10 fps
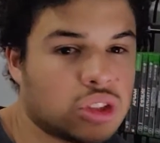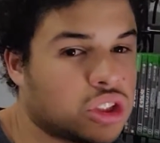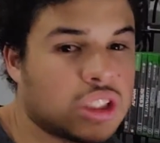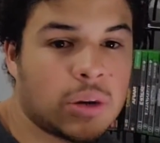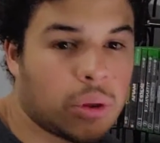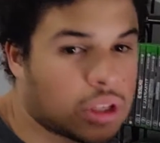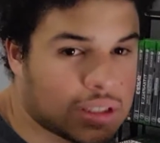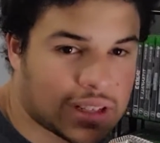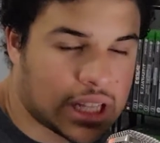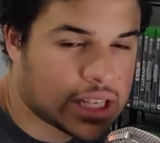Just stick with stuff
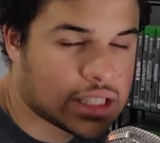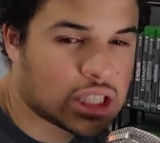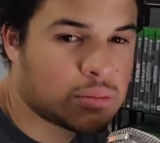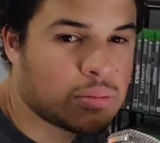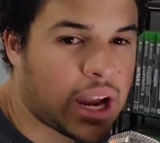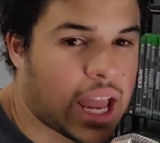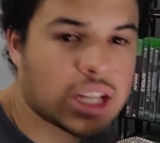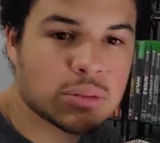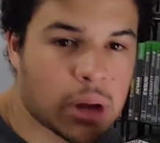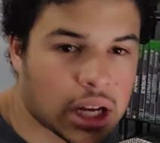that's licensed by
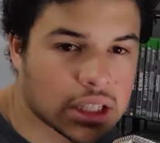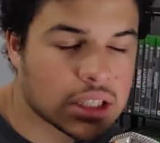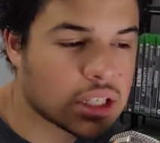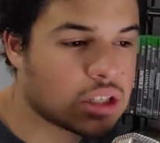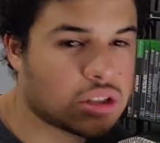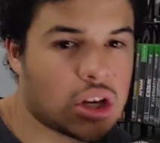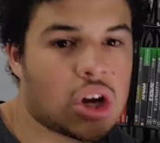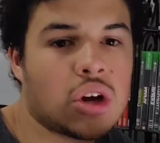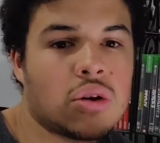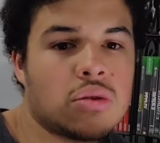Xbox.
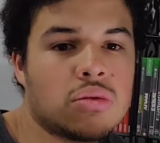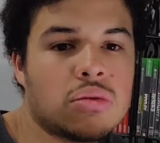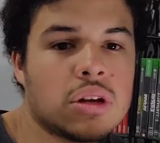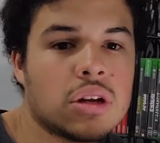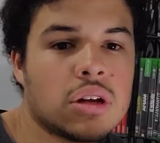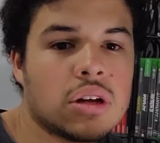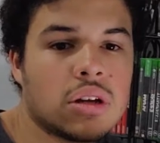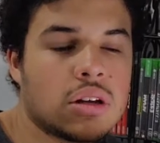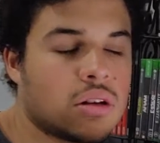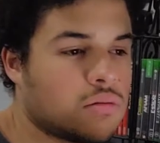So
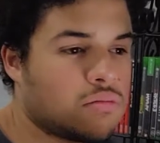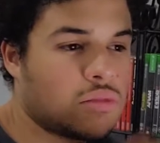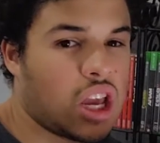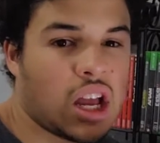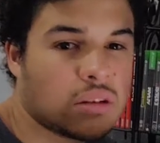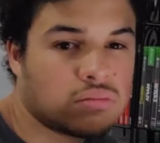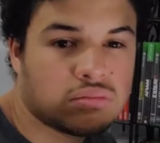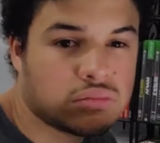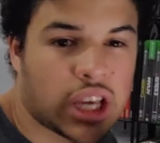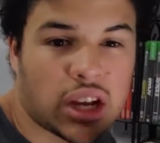yeah,
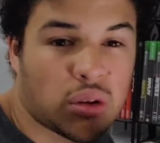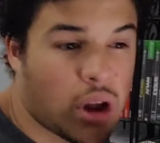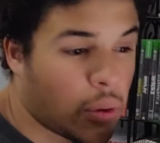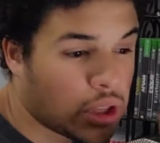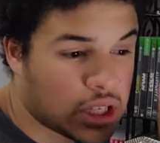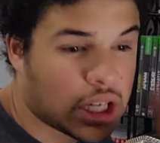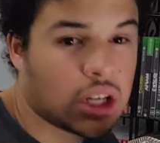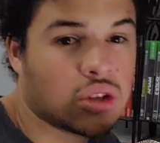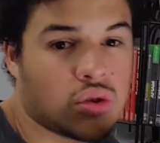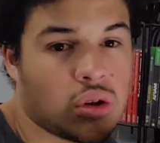can't go wrong with a second
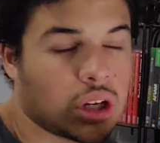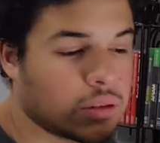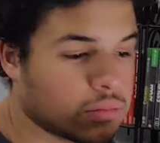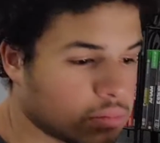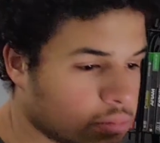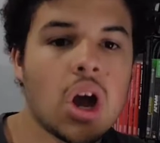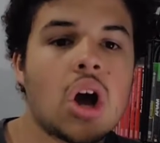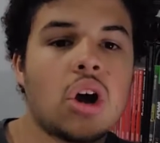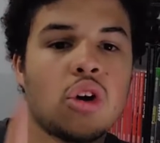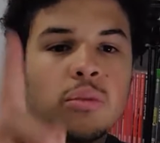controller.
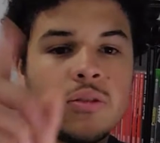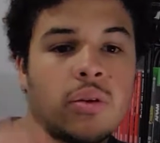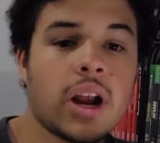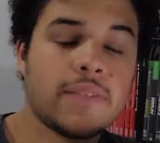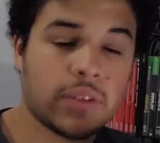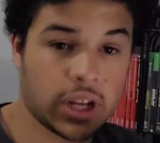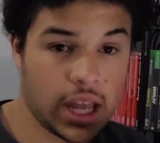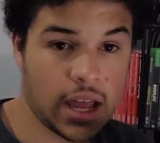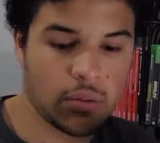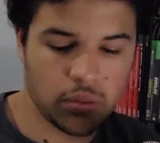Oh, before I
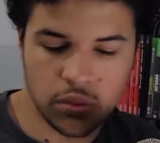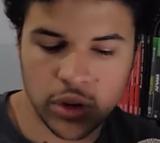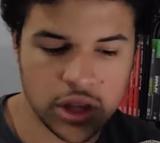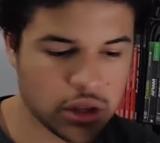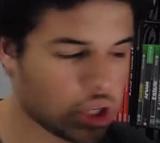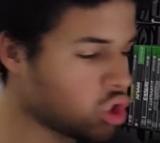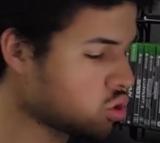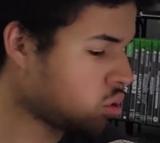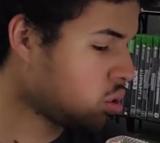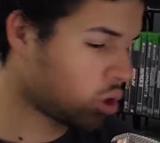forget, with
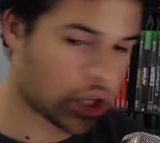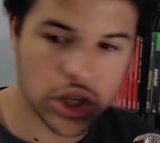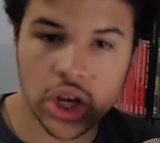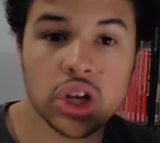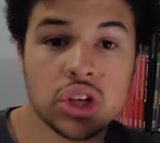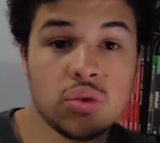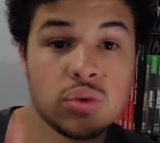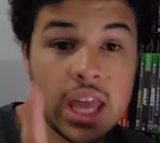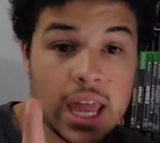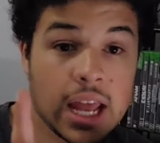controllers, you
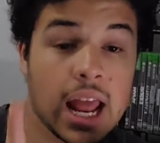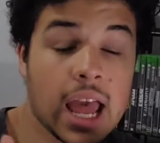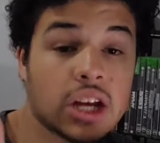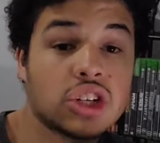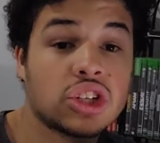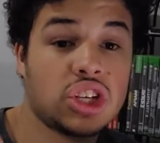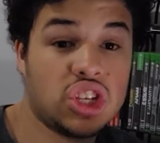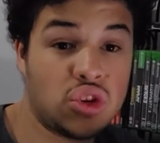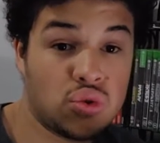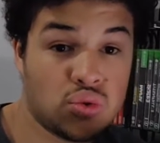can actually
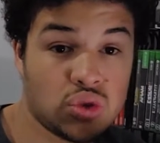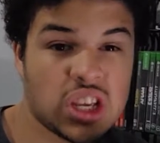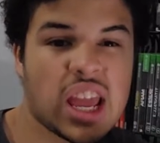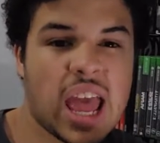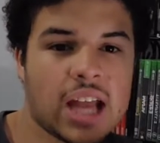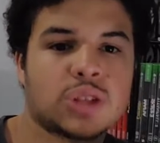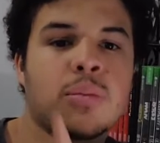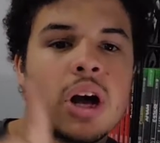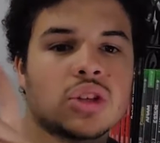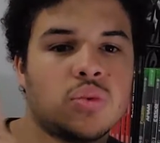use
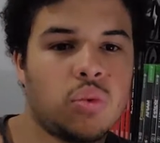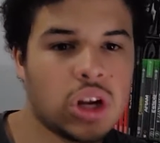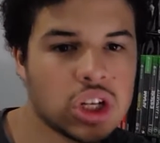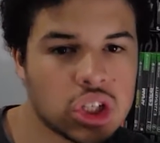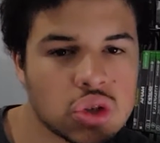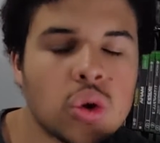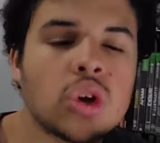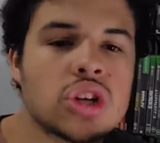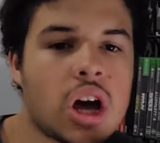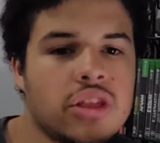Xbox One
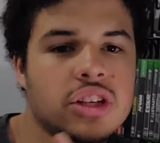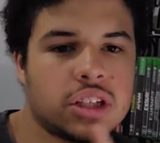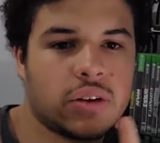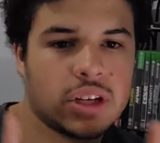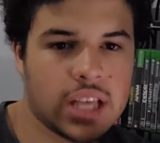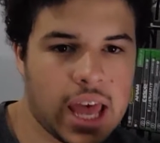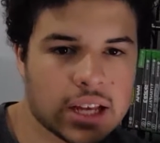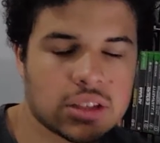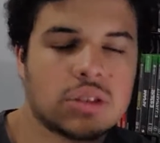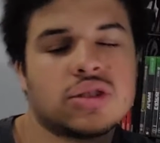controllers on the Series
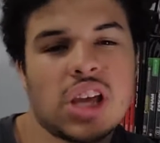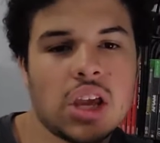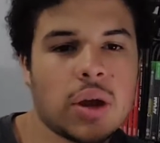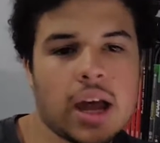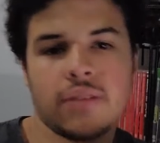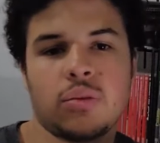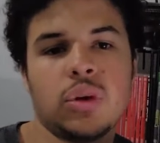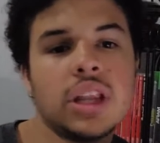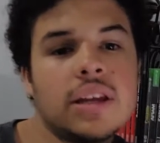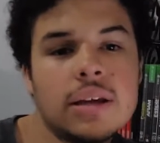X. So say you have a
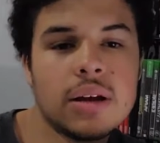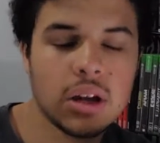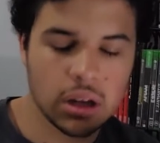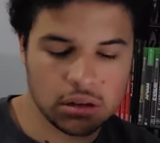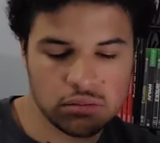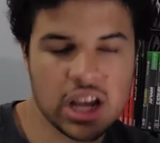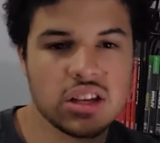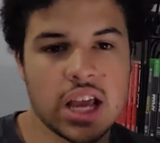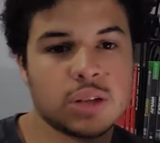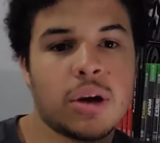really nice
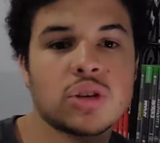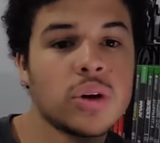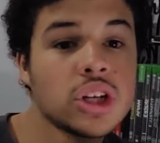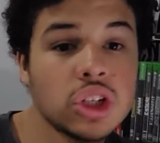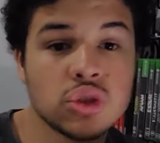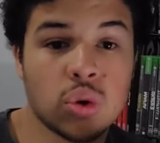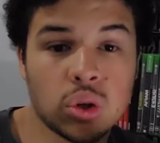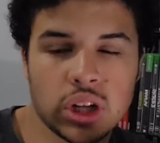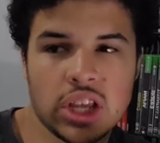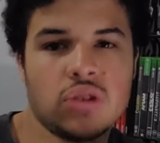Xbox One
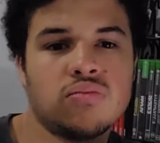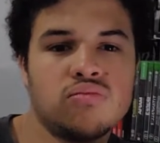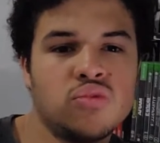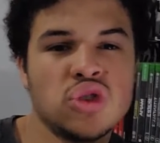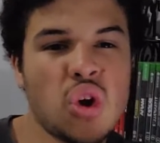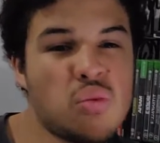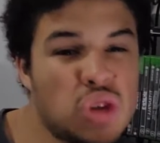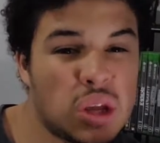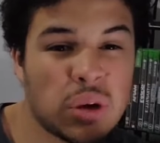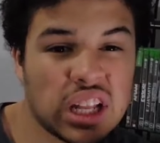controller that you don't
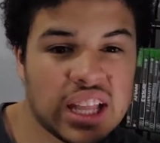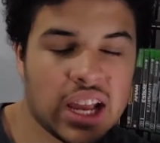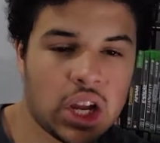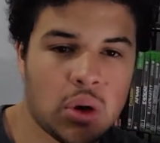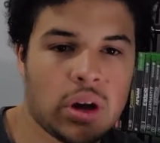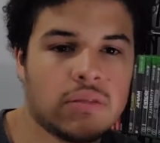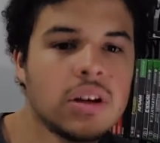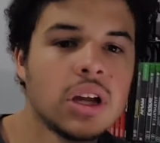really want to let go of.